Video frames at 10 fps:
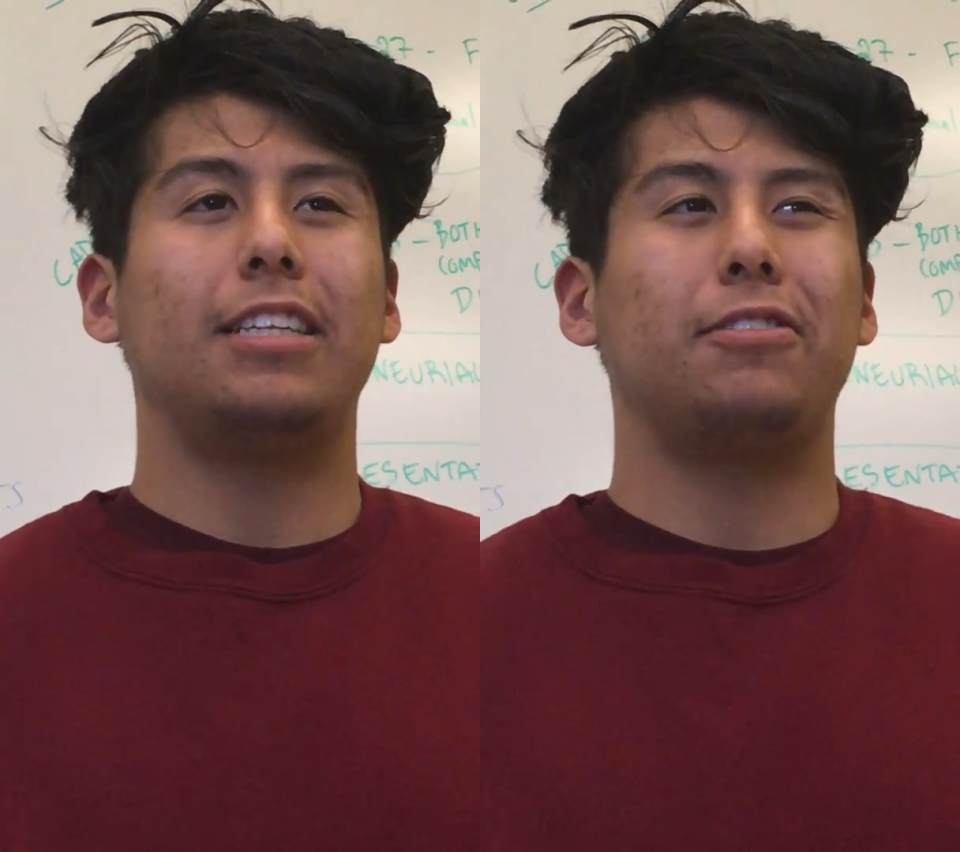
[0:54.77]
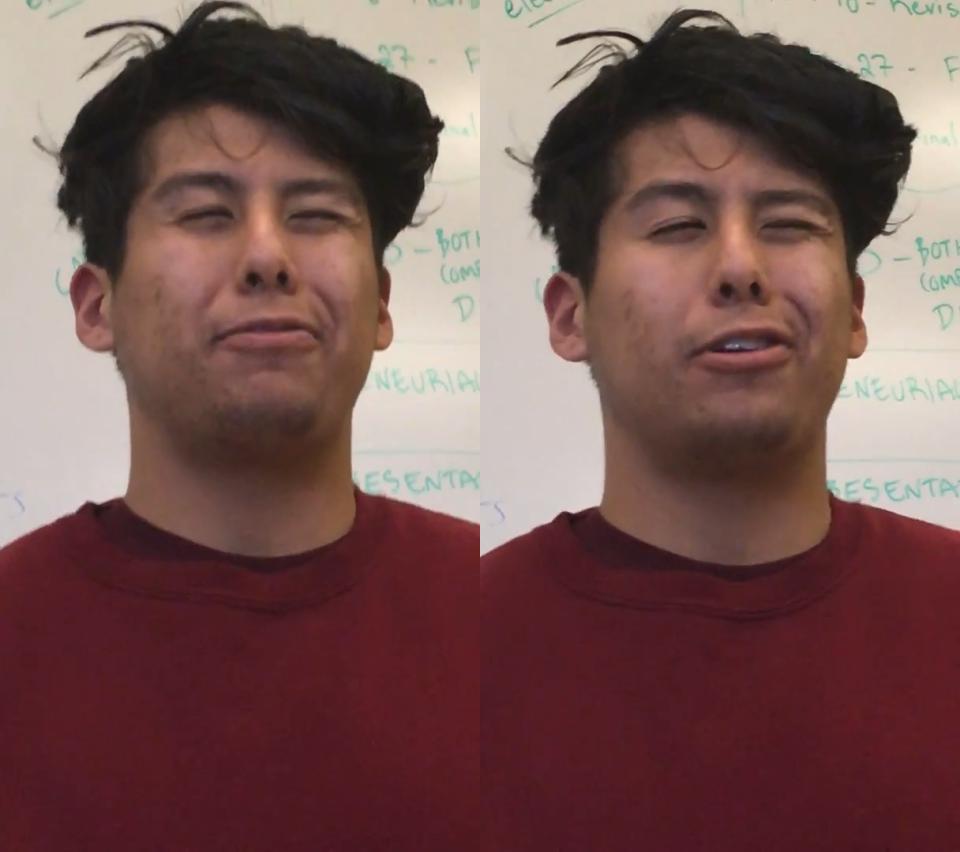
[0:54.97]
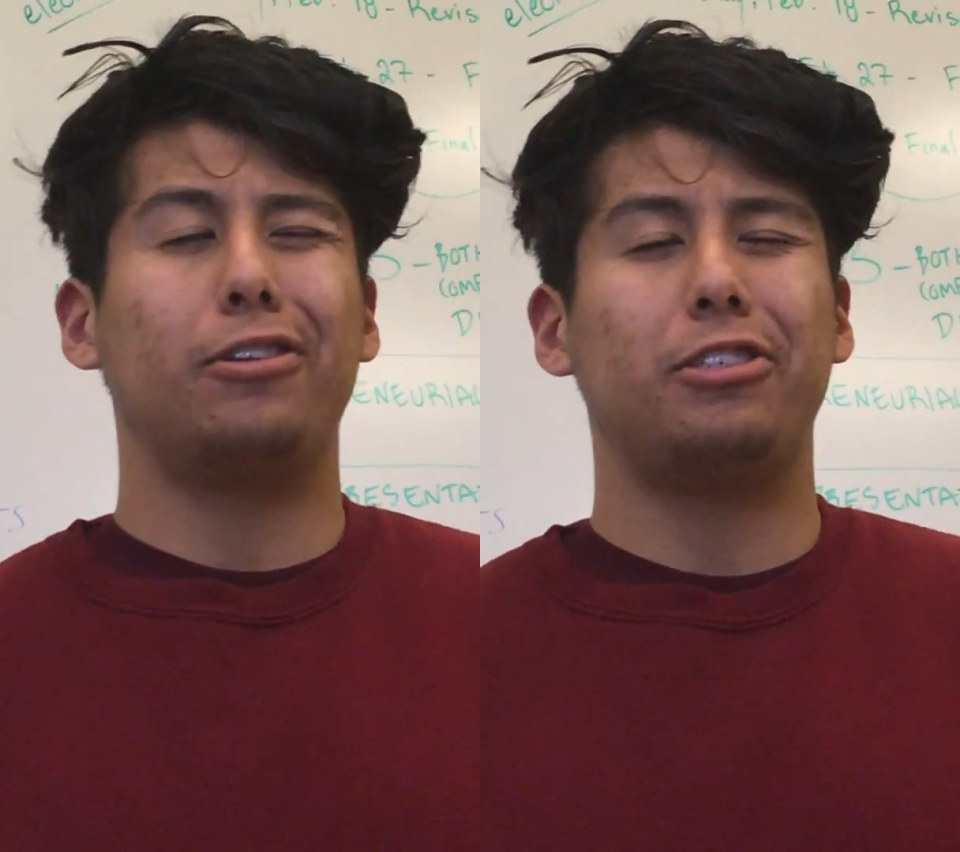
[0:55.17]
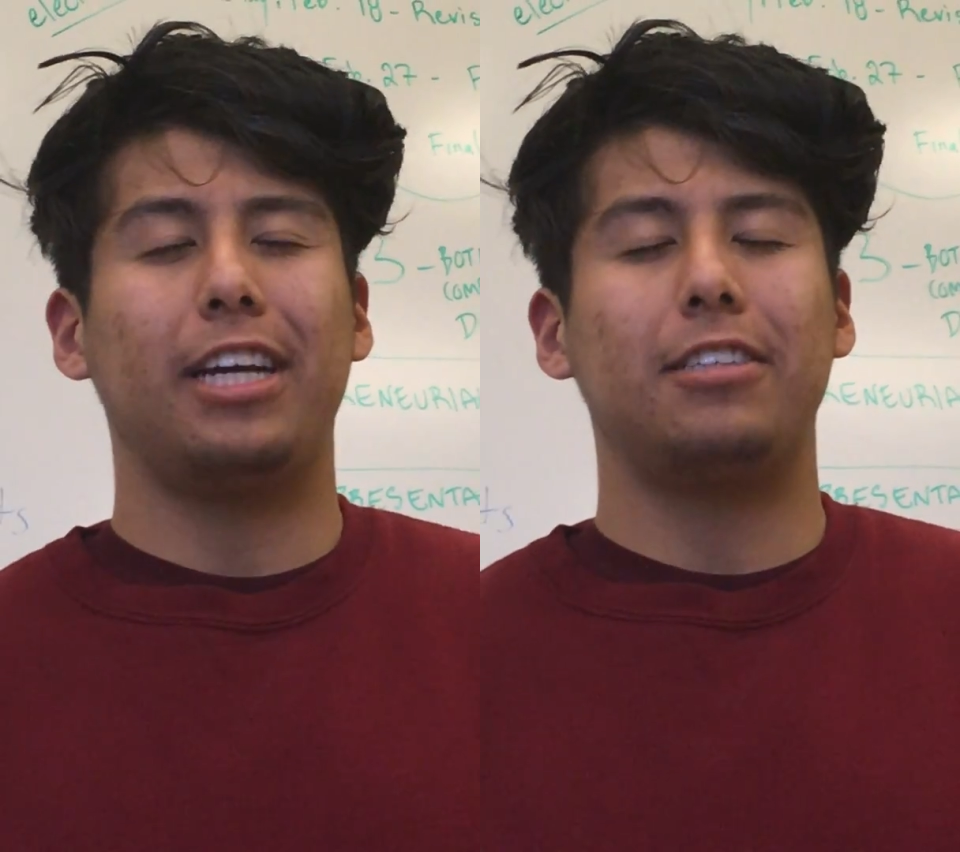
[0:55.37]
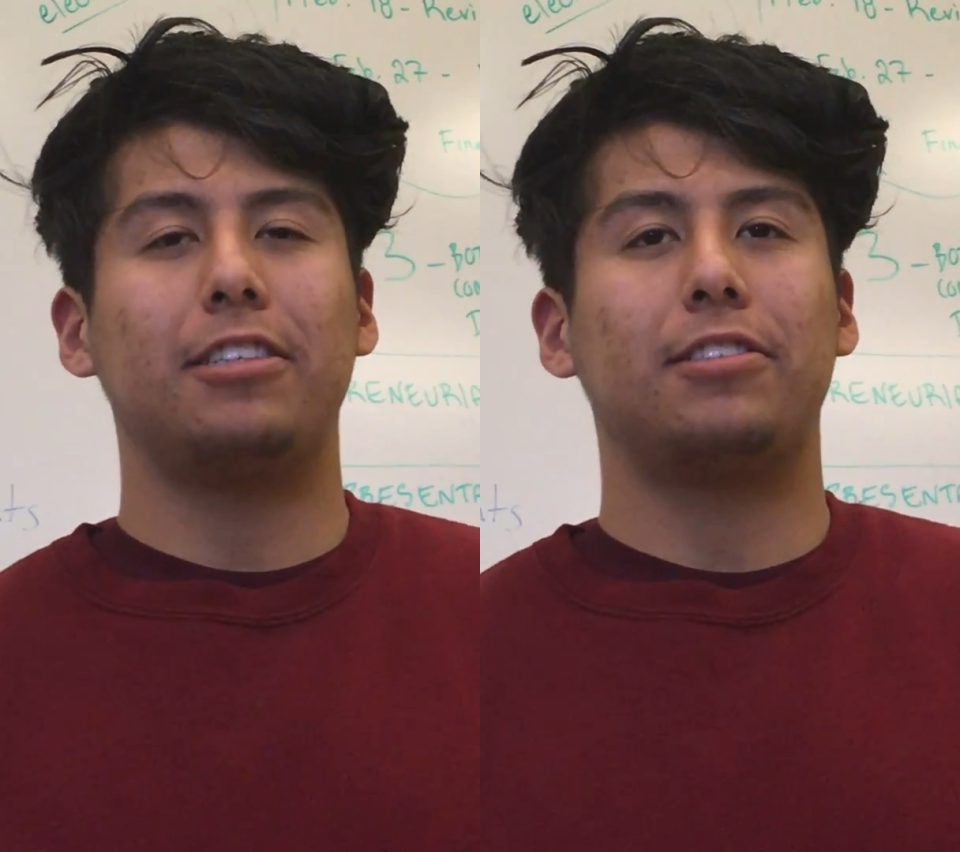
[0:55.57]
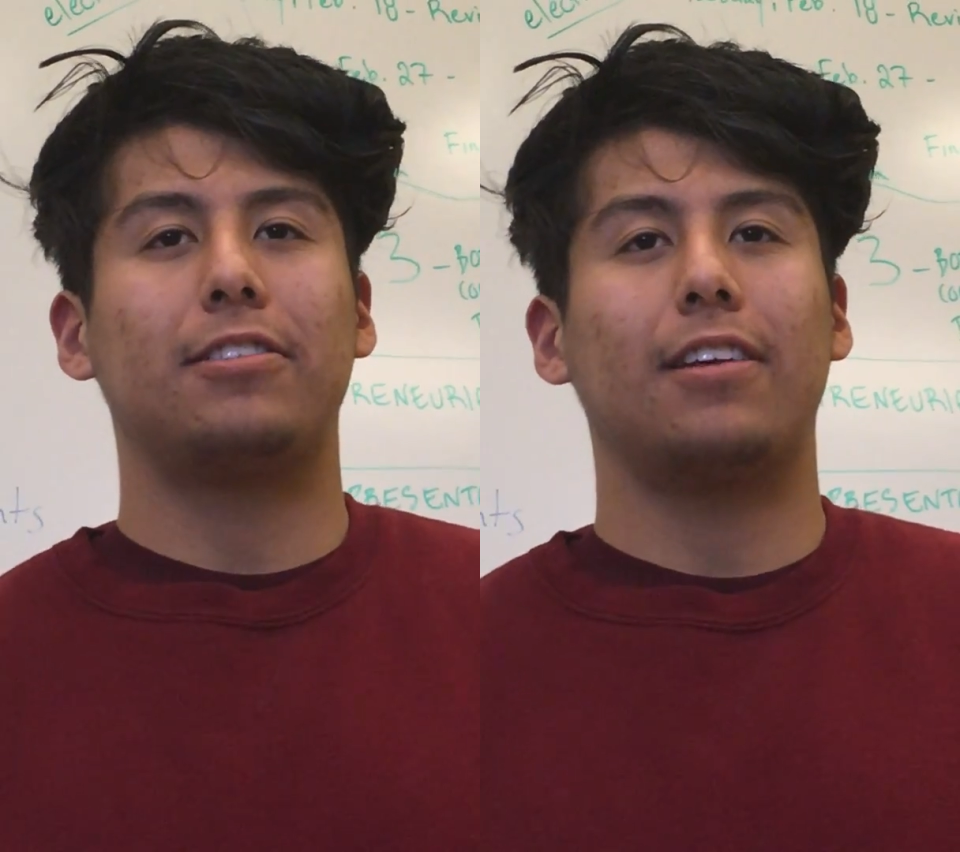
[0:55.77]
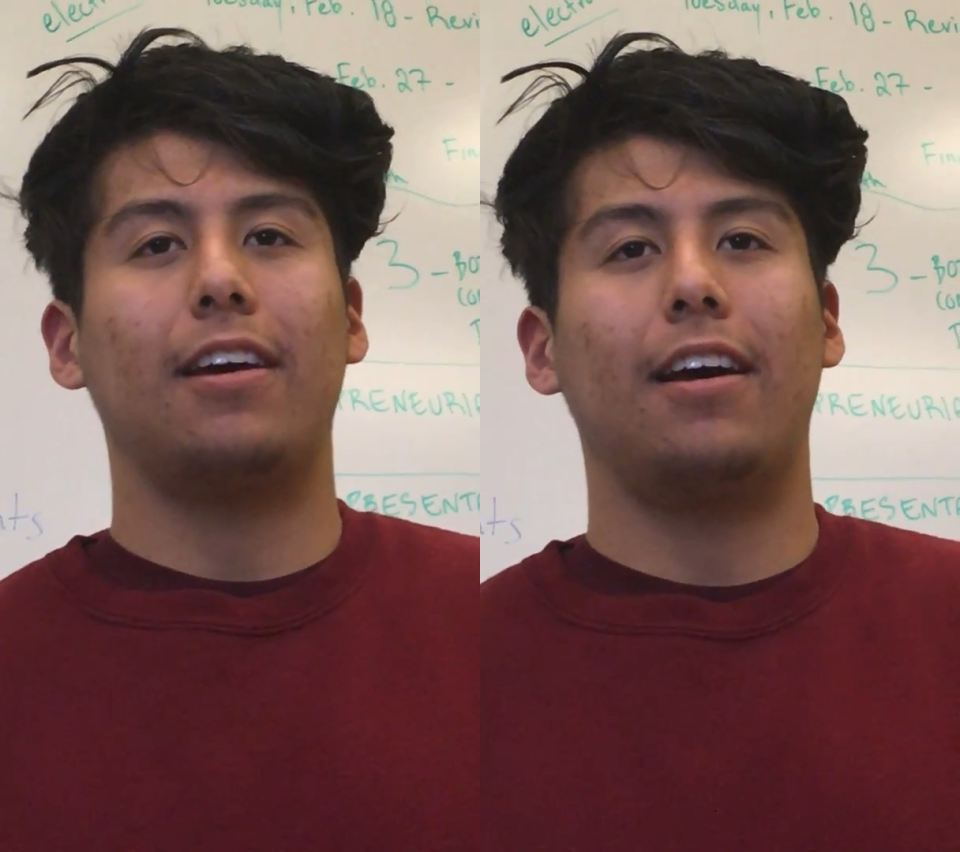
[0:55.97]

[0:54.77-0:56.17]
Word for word: into further changes.